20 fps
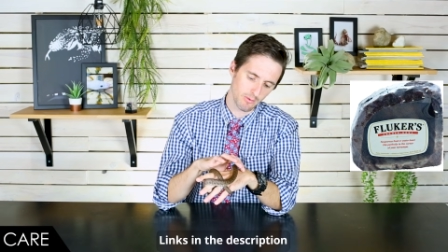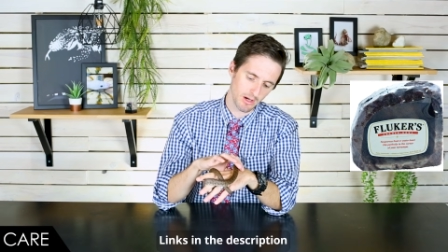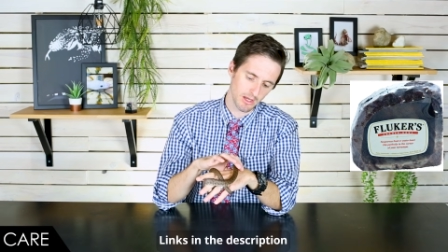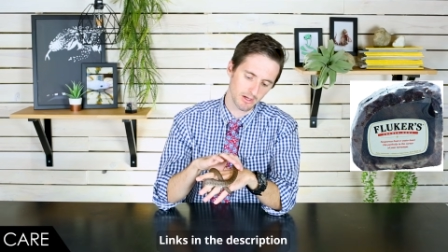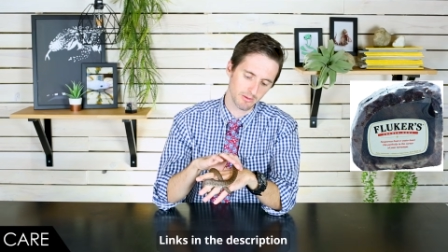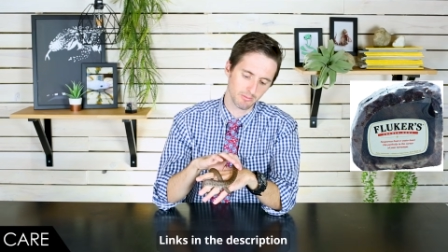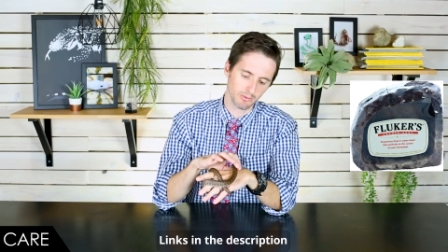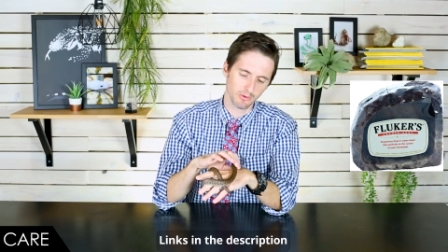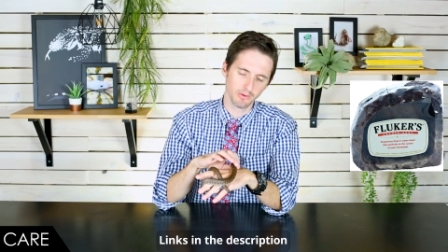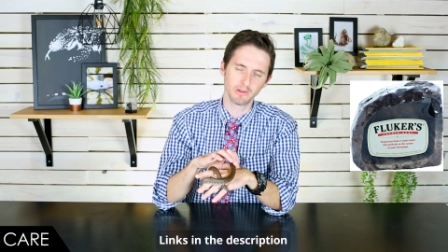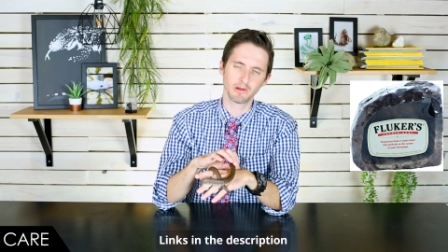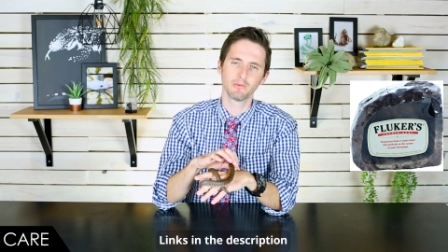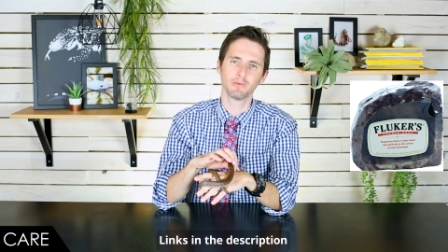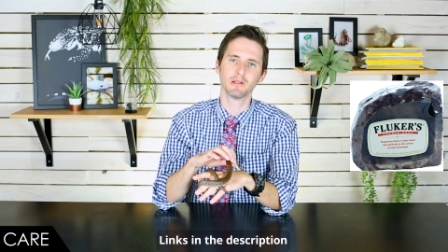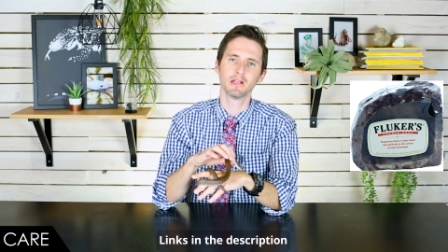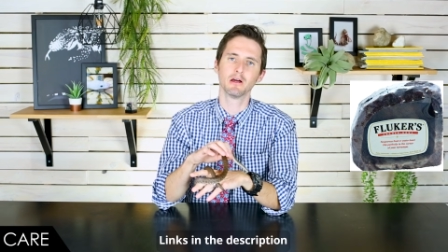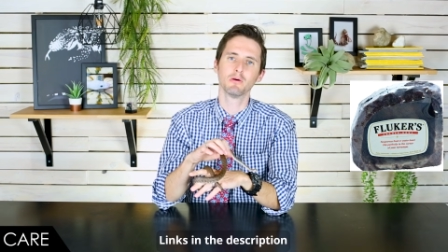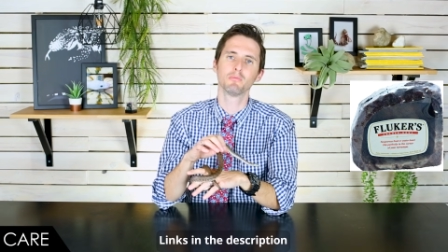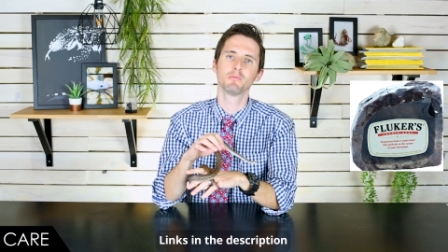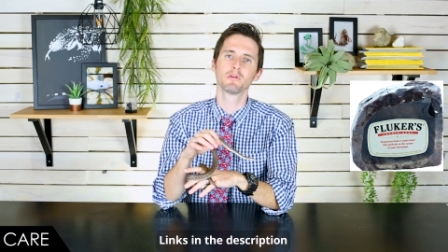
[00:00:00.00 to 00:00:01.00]
water bowl that
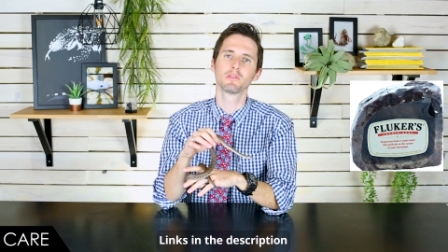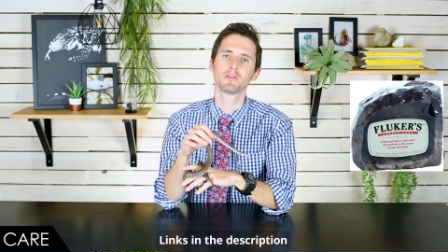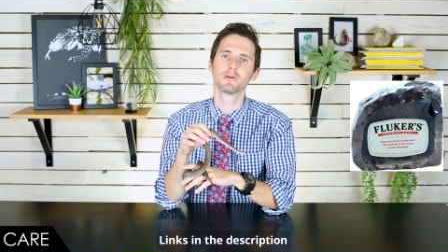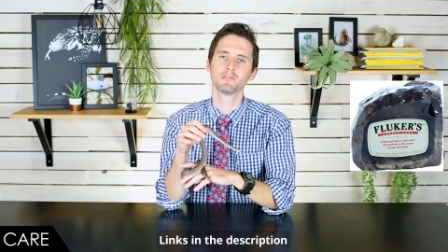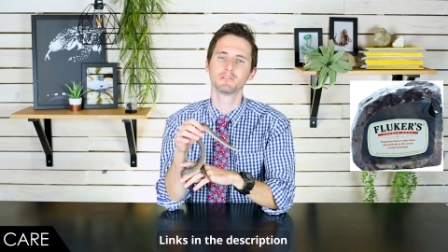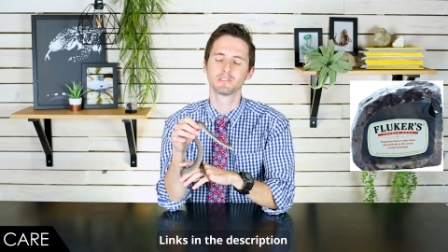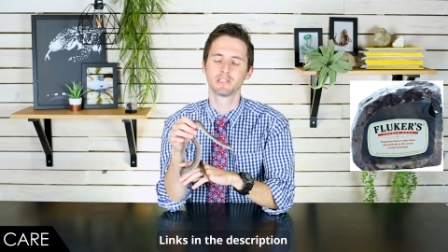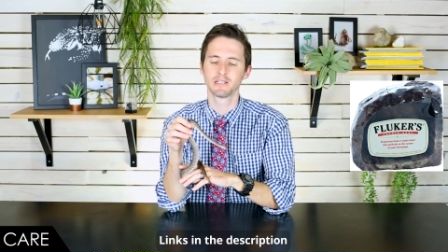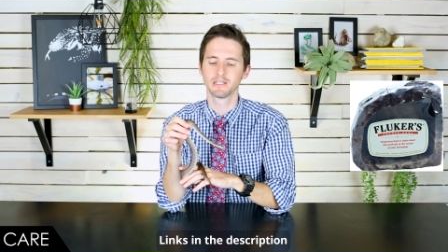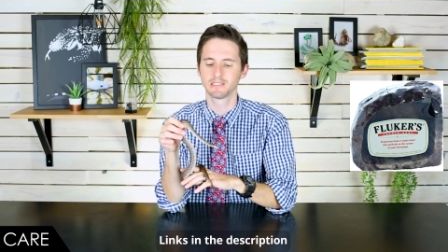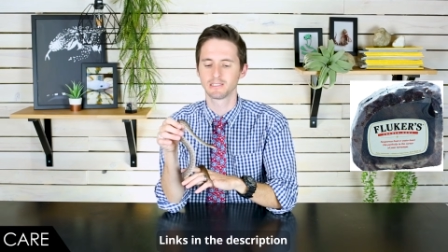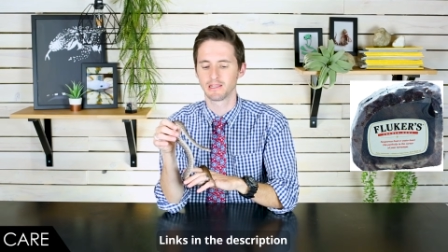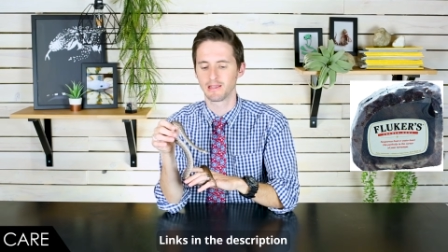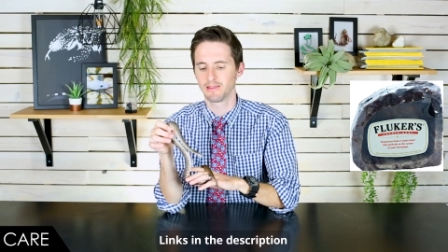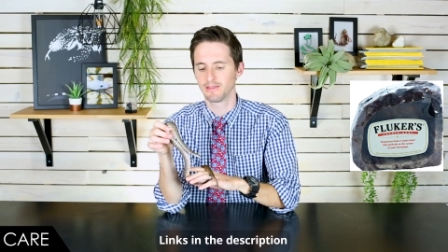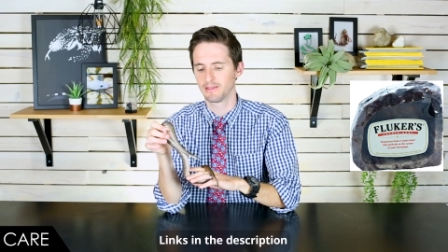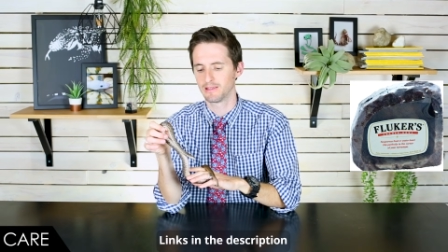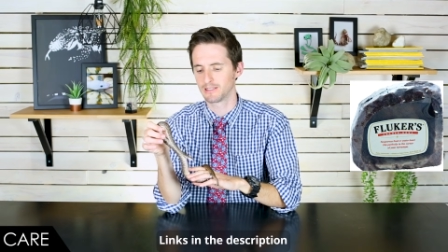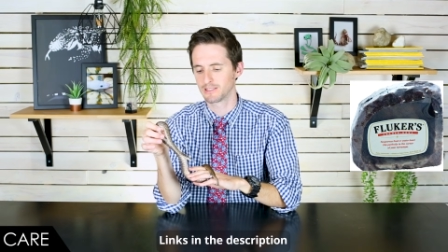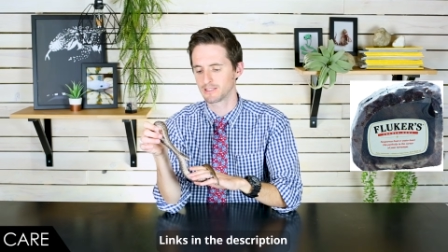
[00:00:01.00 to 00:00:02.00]
will help with those things
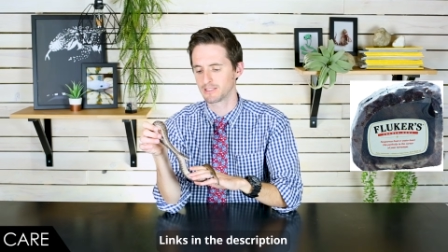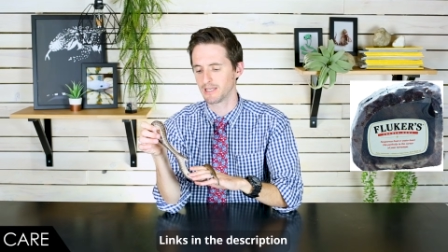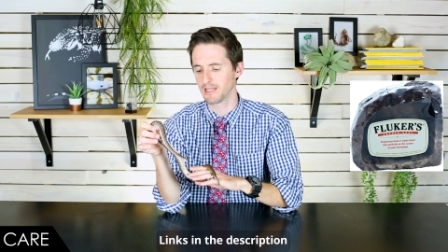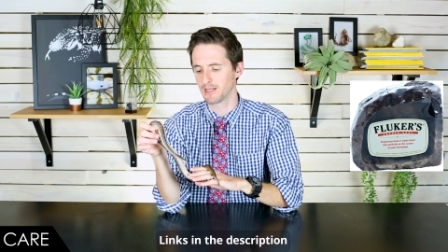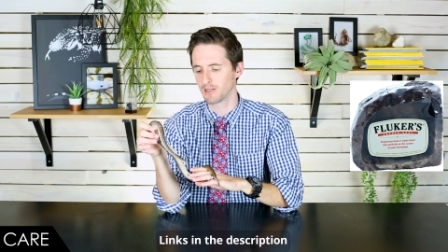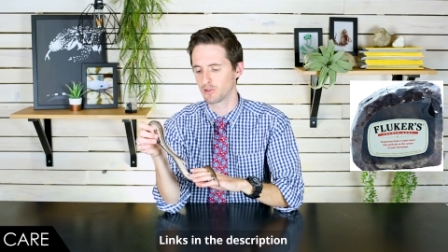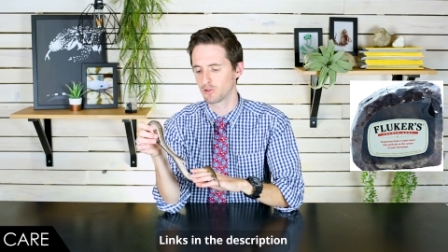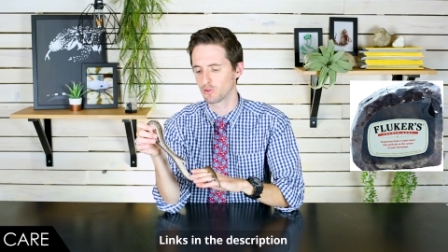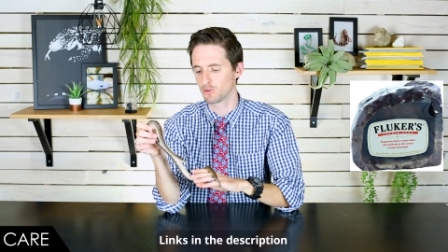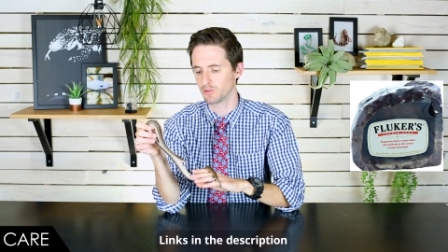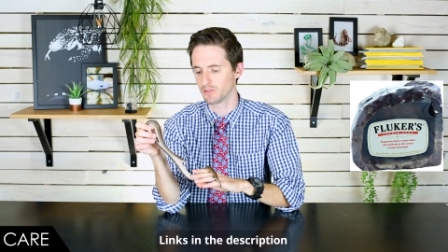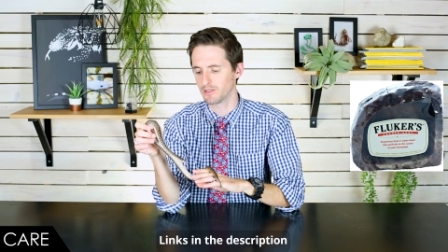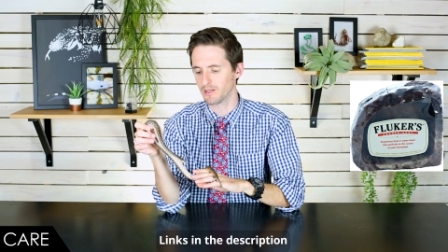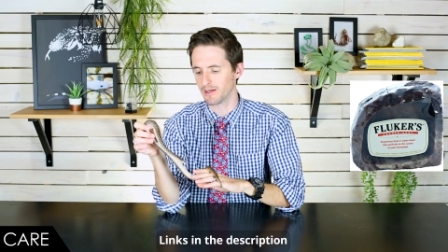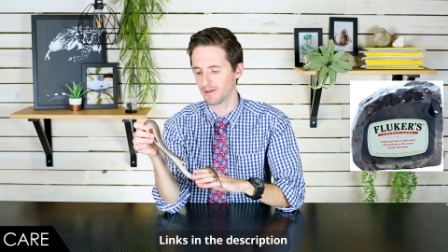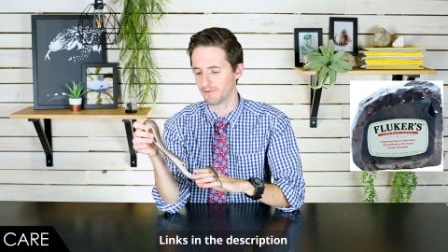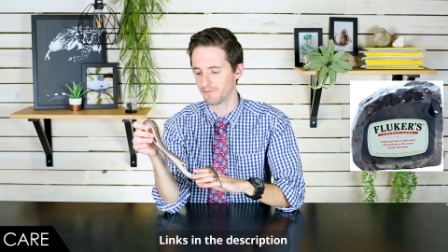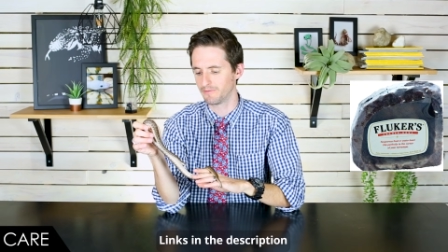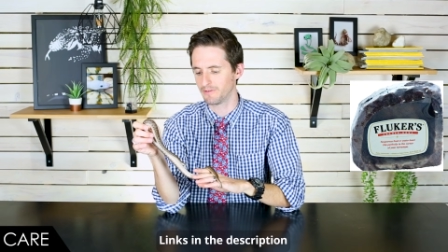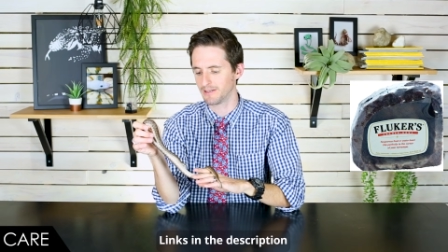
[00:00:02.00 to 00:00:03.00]
that this snake could
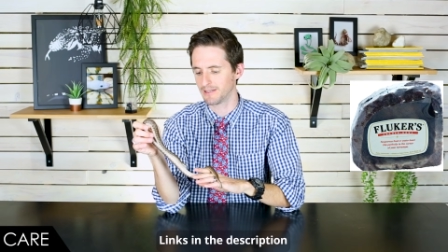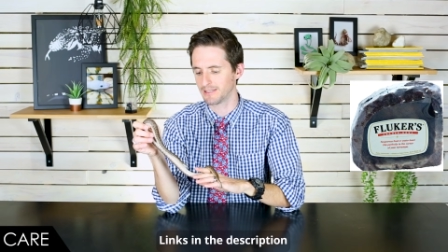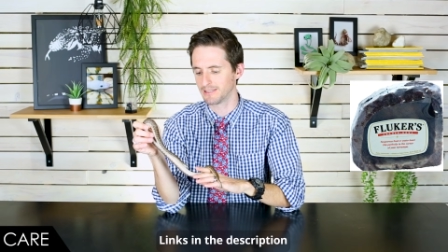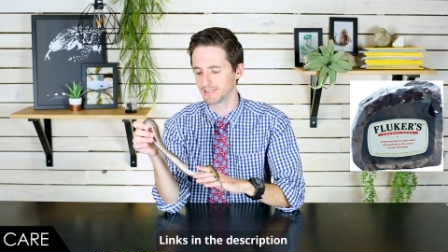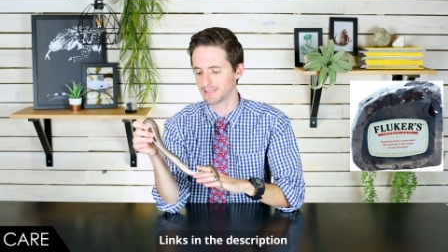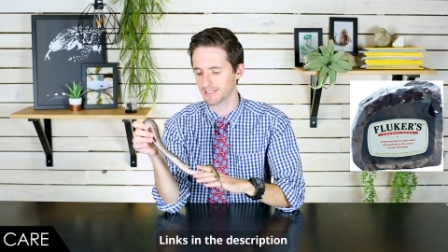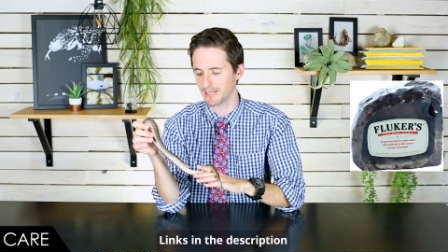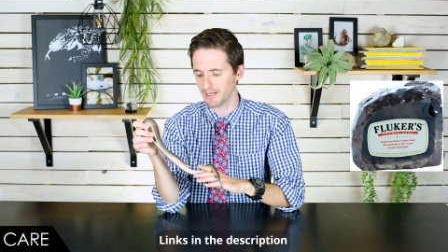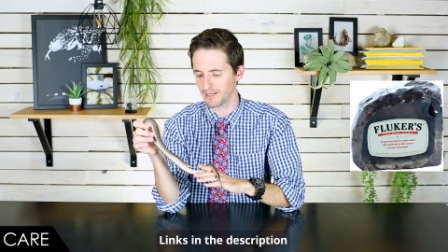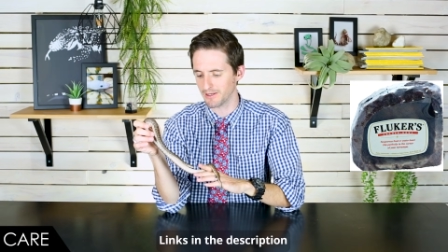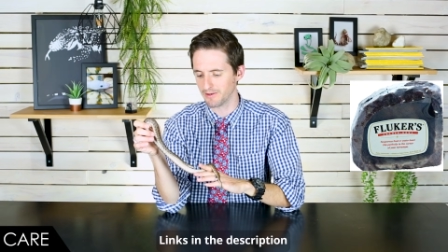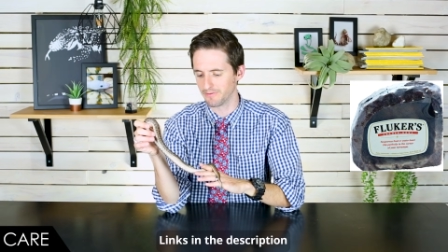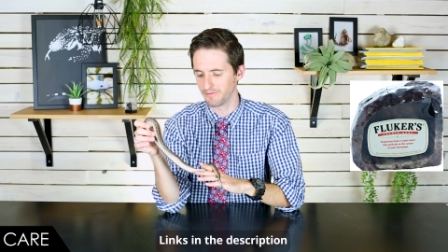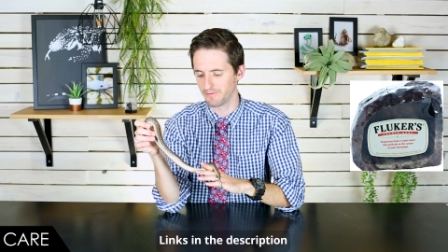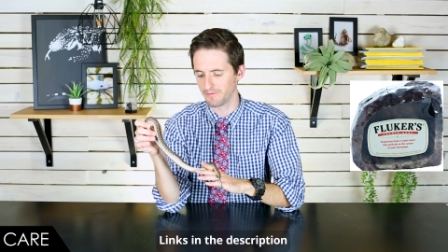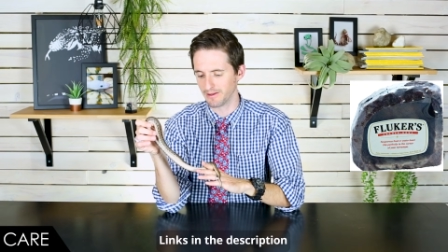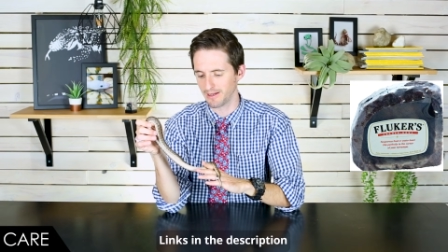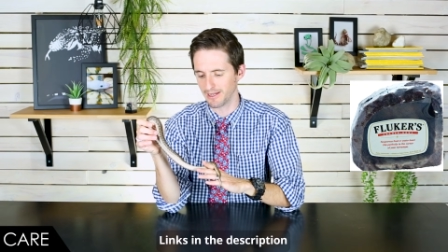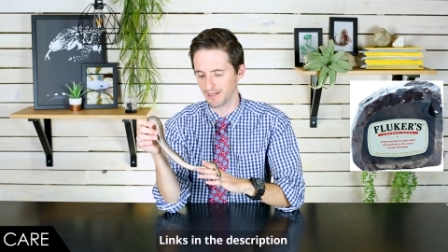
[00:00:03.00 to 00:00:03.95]
not fit inside of